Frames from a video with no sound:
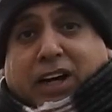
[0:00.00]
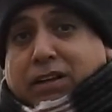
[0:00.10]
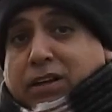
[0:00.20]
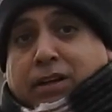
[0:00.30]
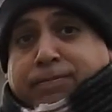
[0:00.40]

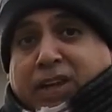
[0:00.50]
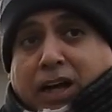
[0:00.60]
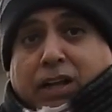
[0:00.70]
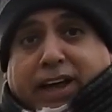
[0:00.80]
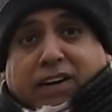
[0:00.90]
I'll,
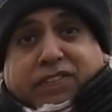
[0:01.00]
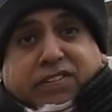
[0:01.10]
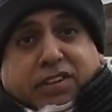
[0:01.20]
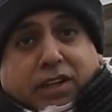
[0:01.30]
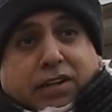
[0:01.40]
I'll have to
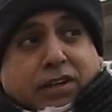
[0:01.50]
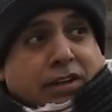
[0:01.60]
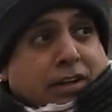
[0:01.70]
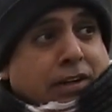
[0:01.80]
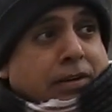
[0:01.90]
see.
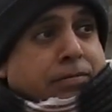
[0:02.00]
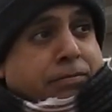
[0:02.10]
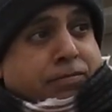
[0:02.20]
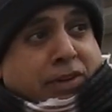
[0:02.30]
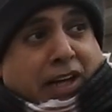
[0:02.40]

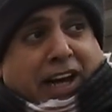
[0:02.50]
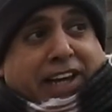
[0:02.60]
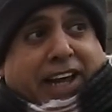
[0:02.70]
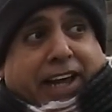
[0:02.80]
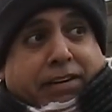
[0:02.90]
Hi,
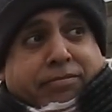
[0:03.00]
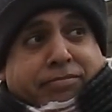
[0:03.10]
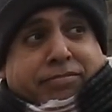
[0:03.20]
Kane.